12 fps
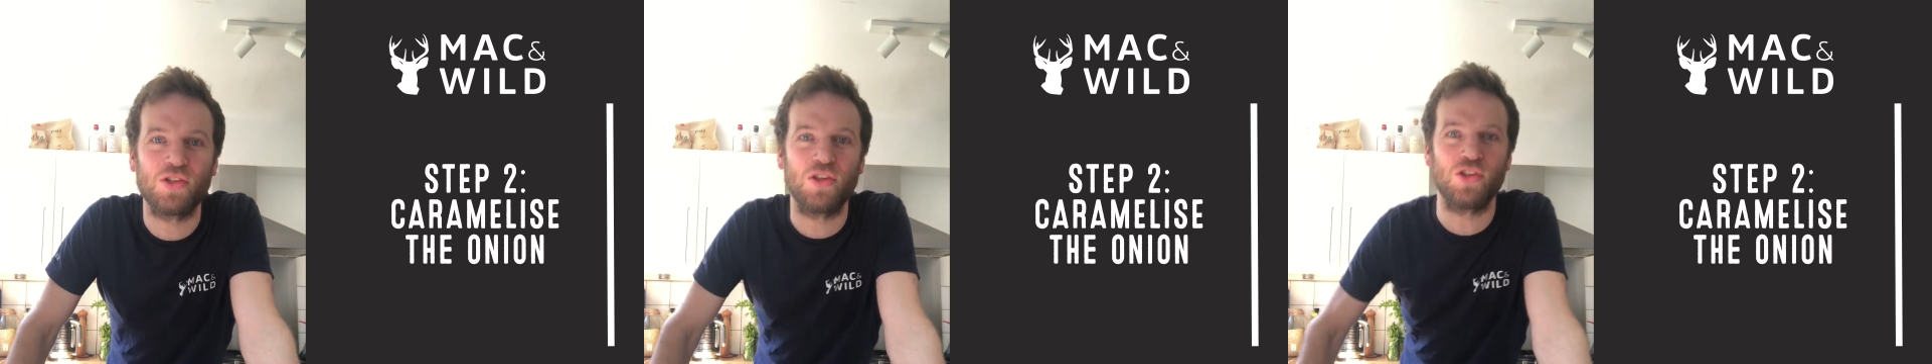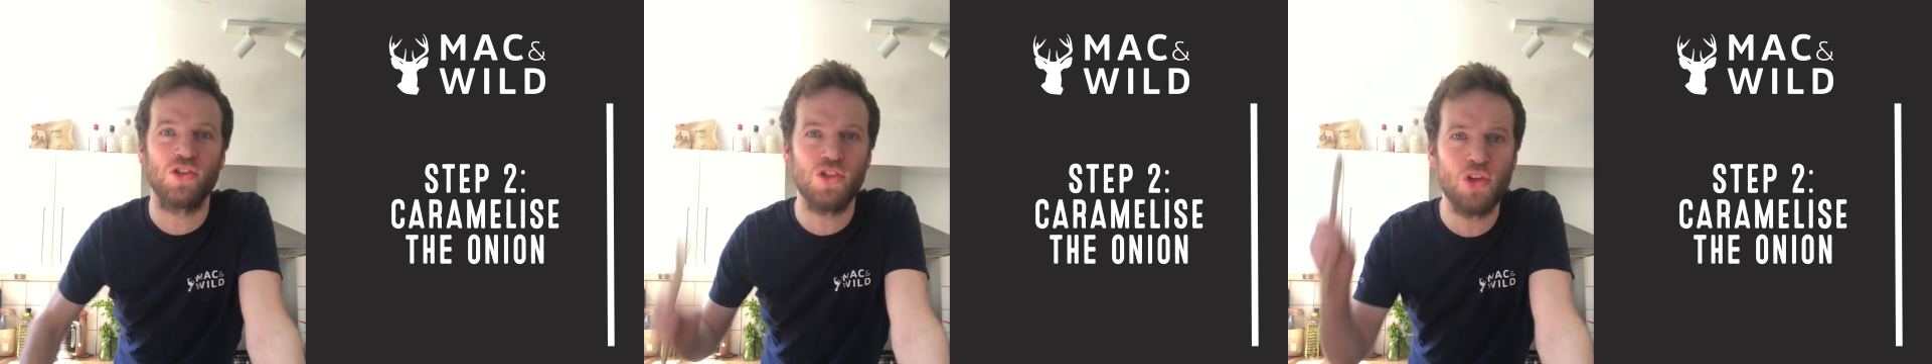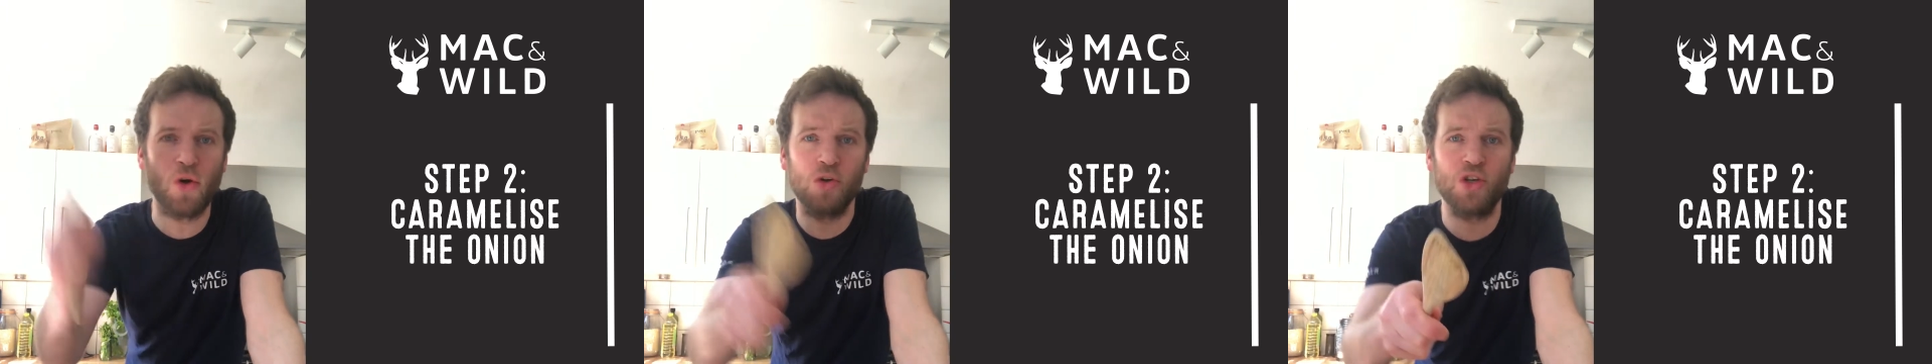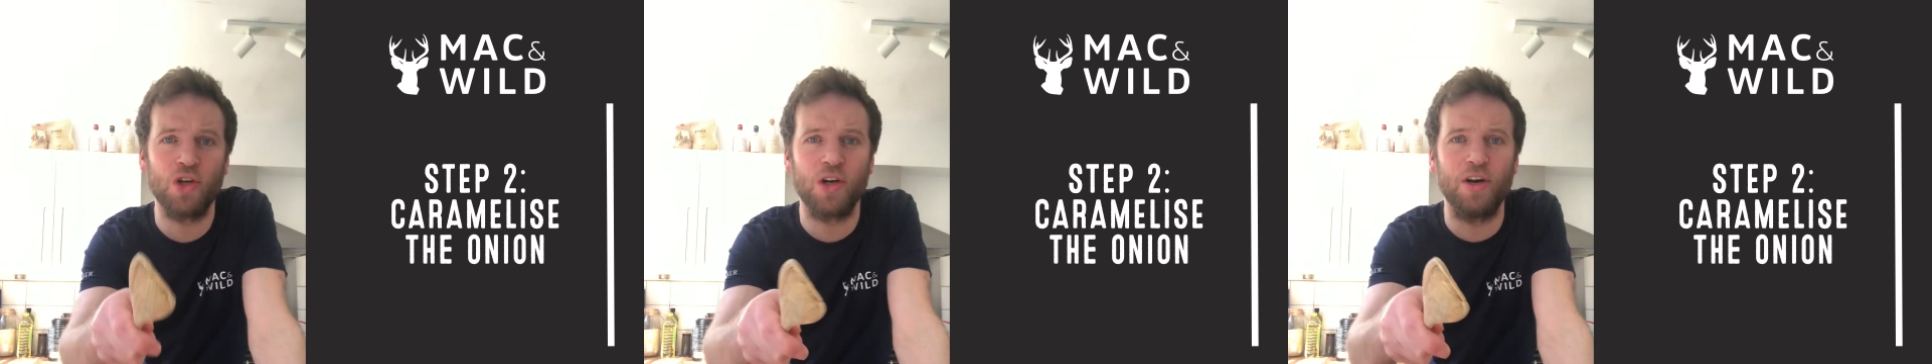So there's no
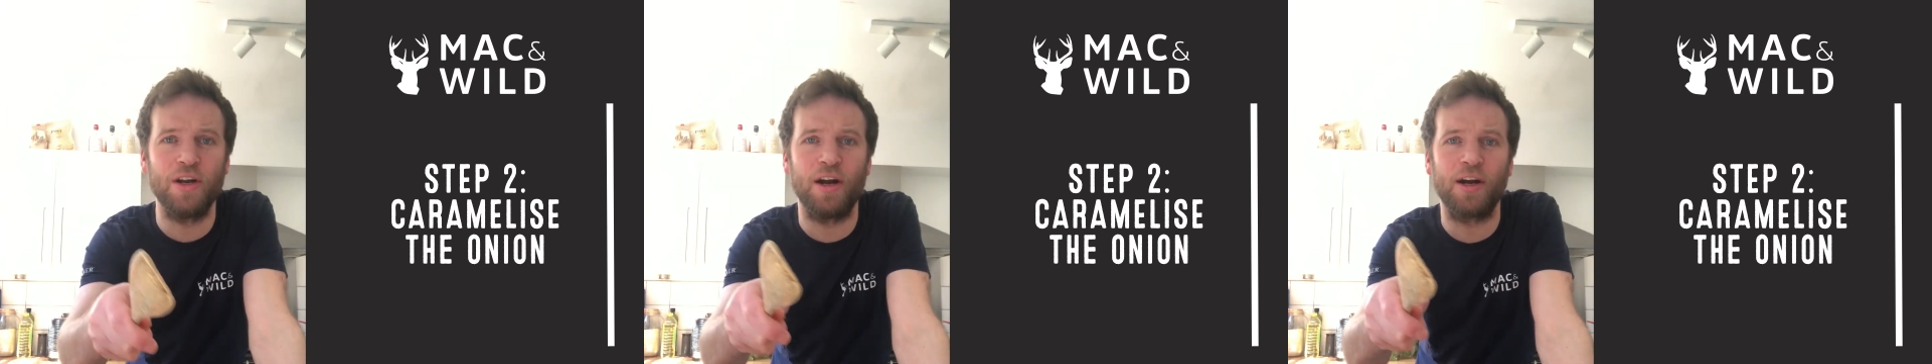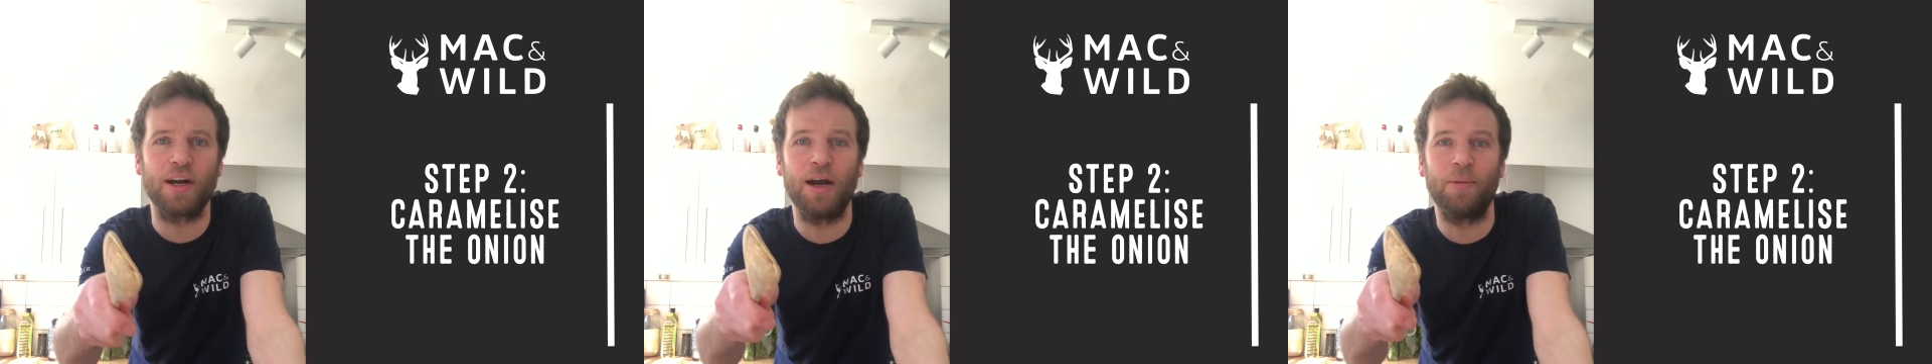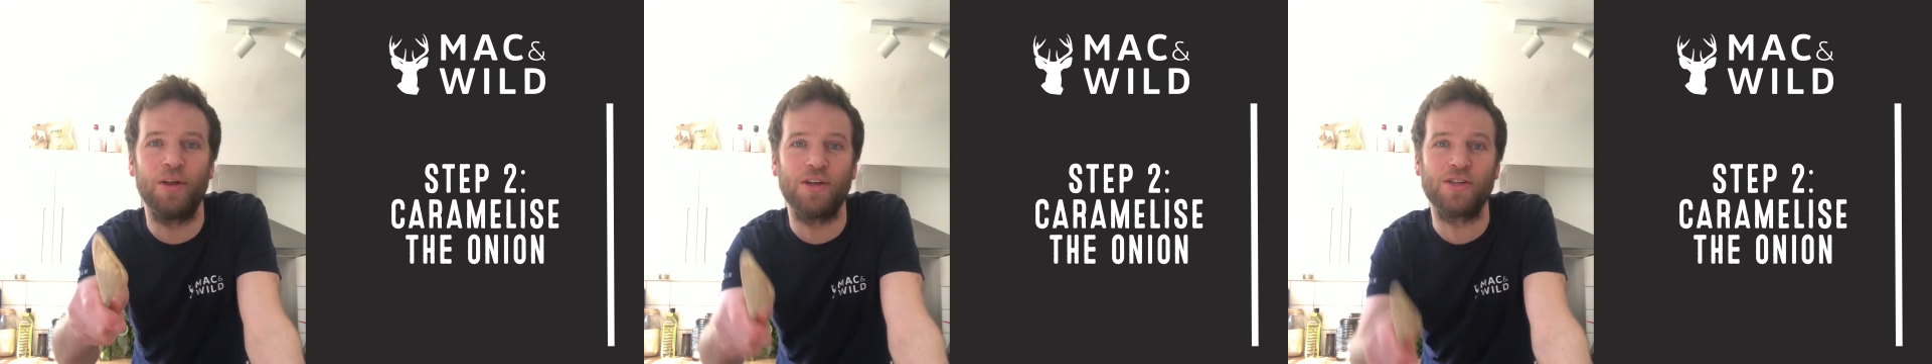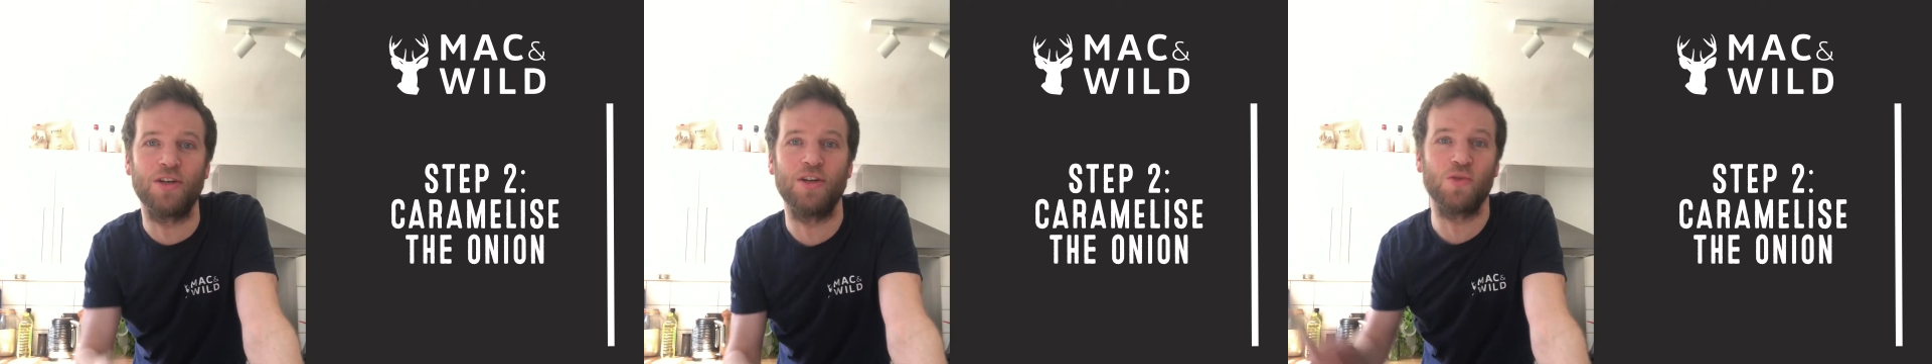sugar in our caramelised
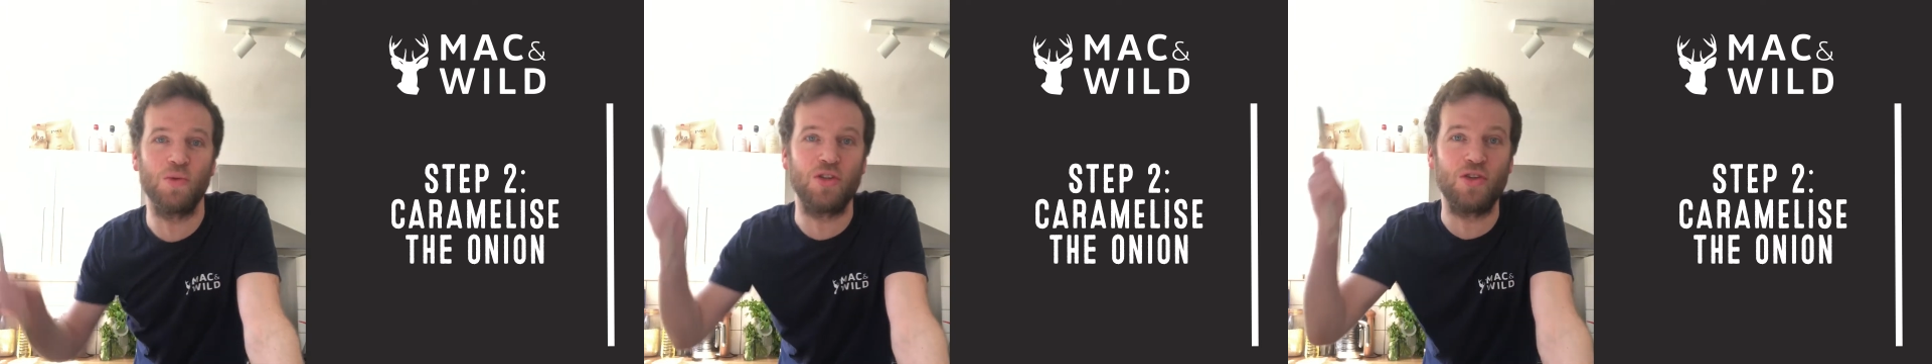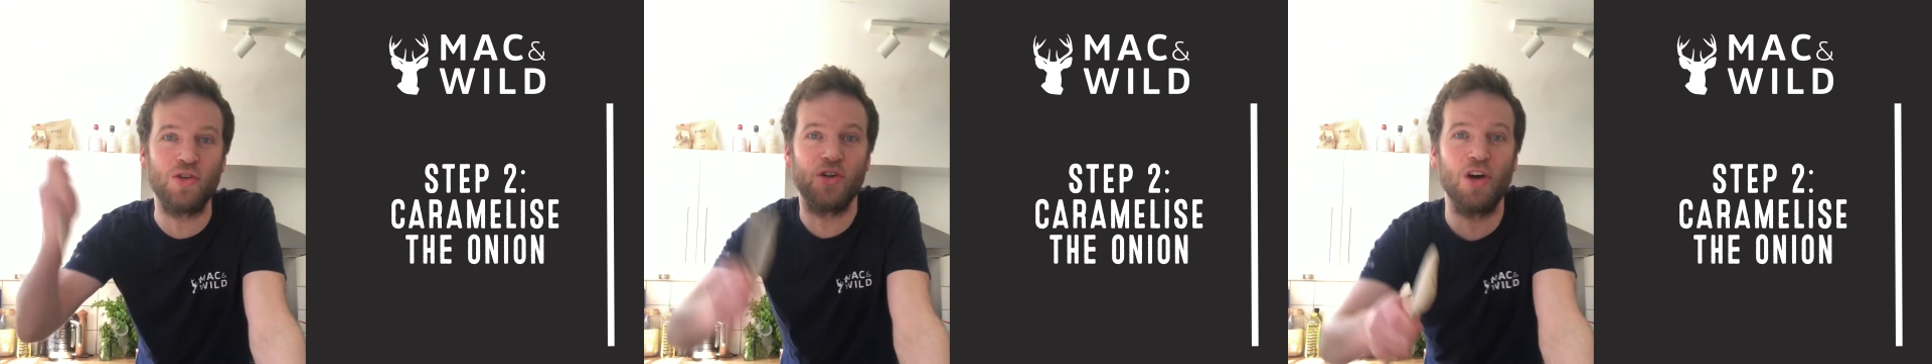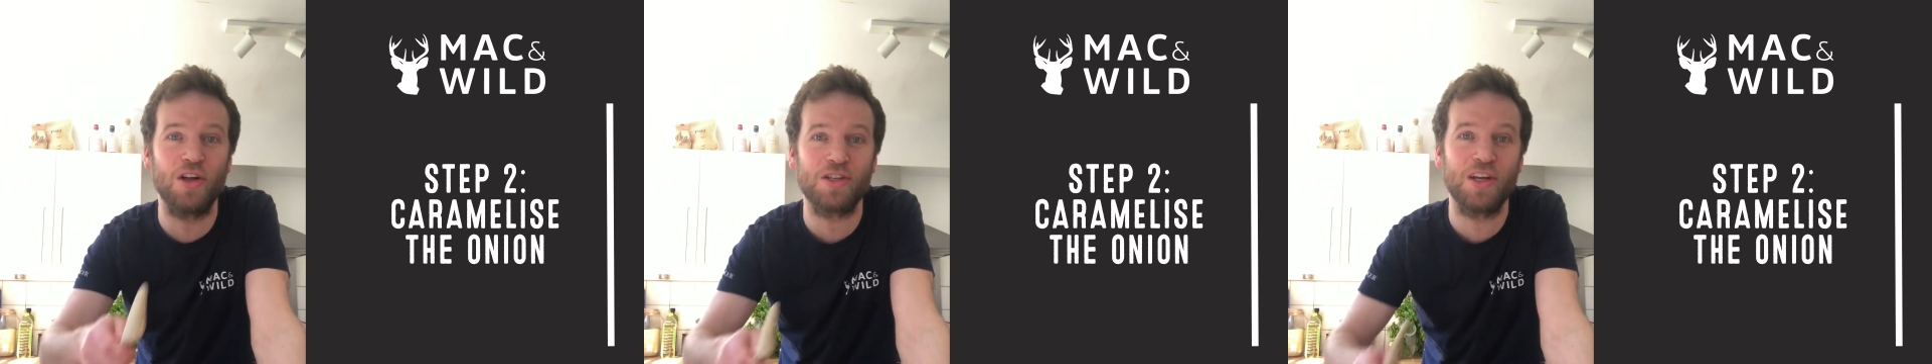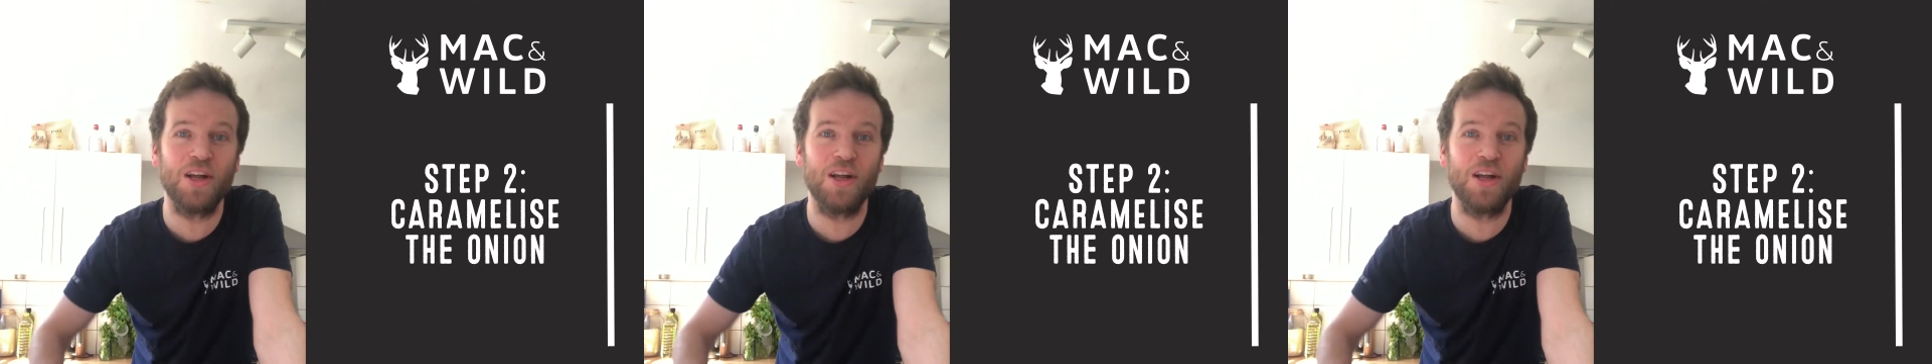onions. We do not